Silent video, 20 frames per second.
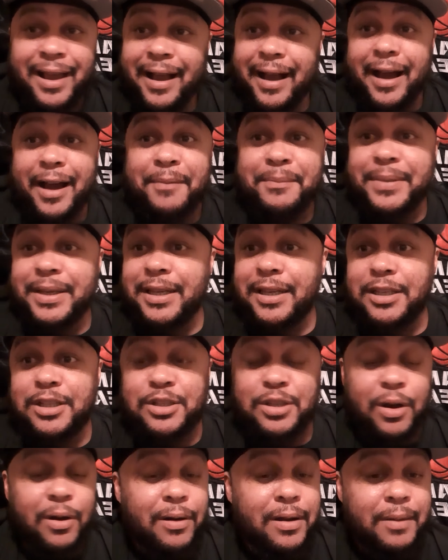I mean,
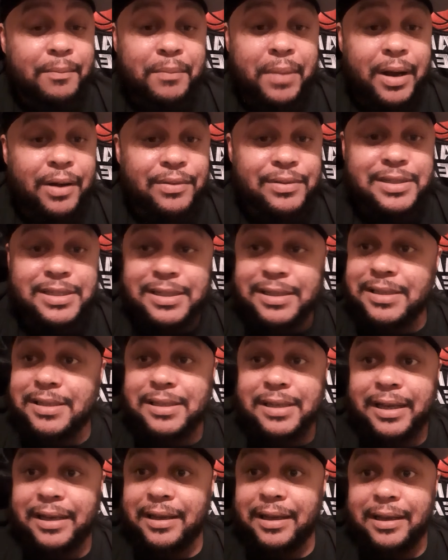talk about just
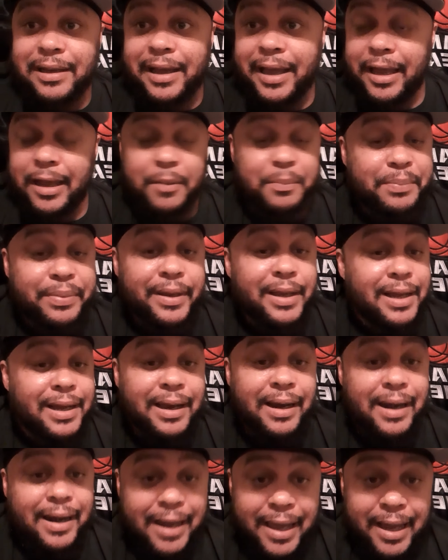a epic
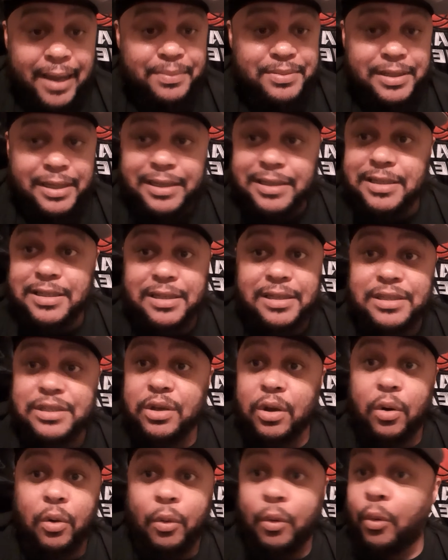collapse and just
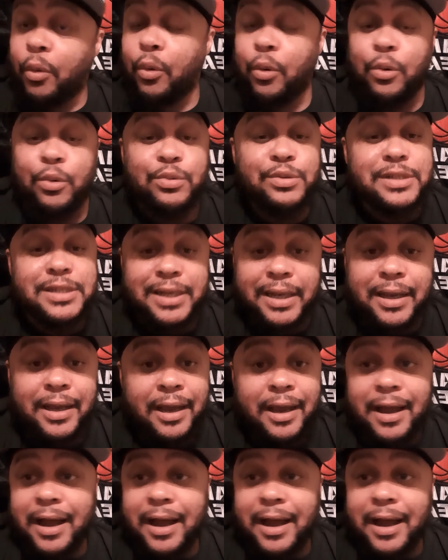a whole change.